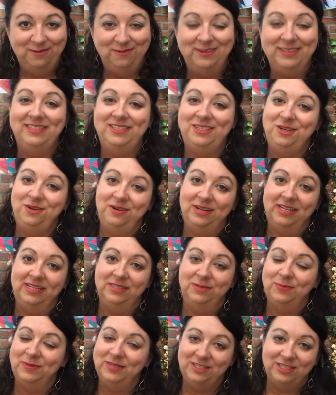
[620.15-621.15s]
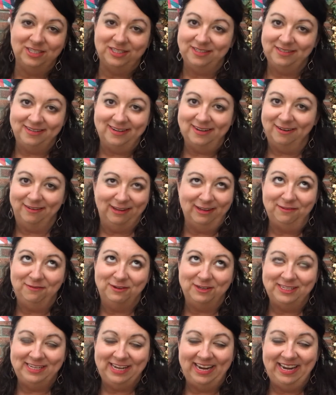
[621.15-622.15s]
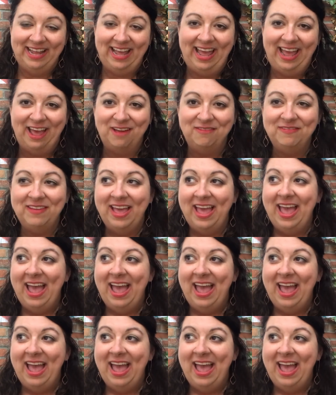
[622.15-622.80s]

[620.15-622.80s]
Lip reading: with students, but just, you know, like for a day and a half,